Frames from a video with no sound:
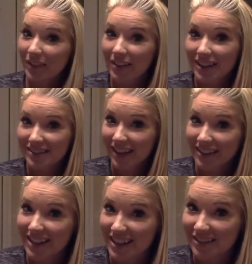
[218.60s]
That's not the
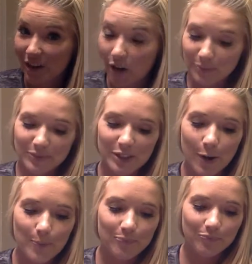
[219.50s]
case at all.
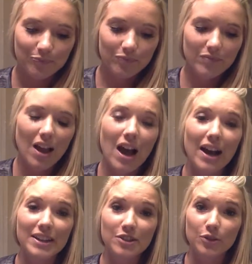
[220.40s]
So
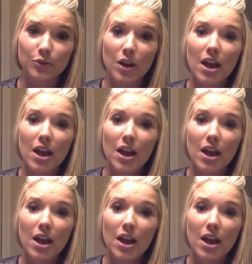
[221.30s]
I do